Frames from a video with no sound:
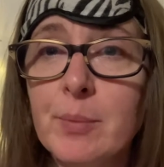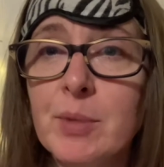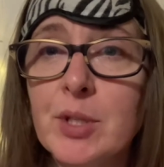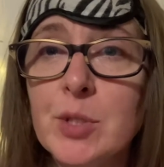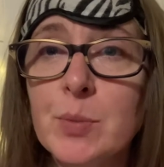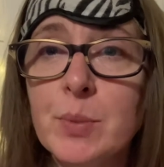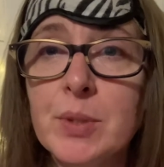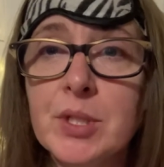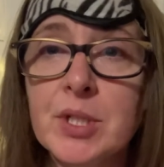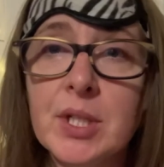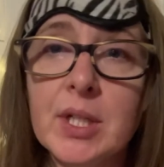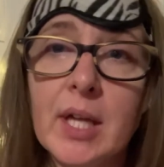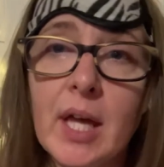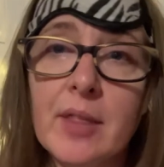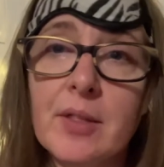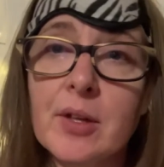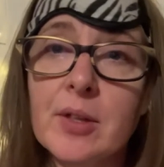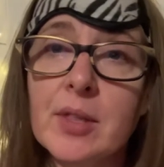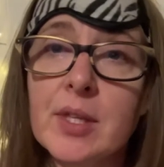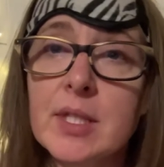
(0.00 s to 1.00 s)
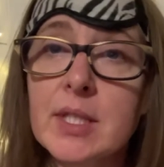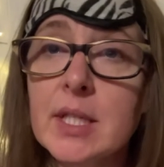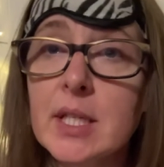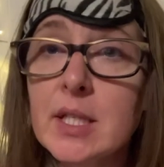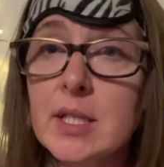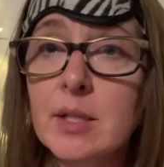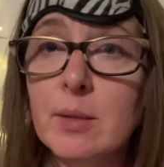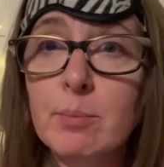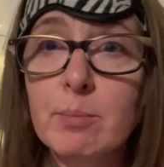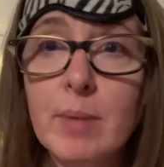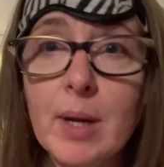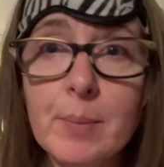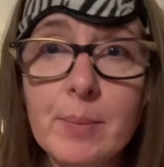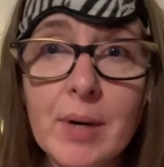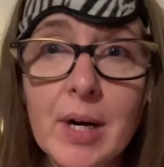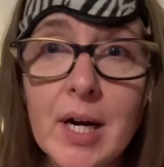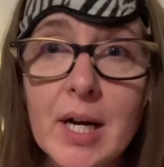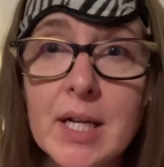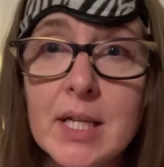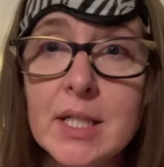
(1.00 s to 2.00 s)
He's put together this, he hasn't
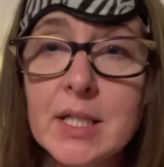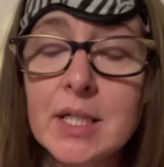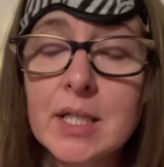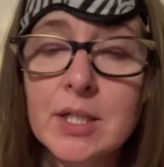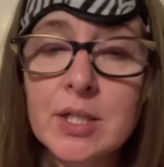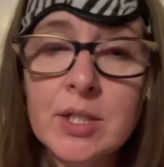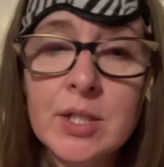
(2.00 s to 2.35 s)
memorized.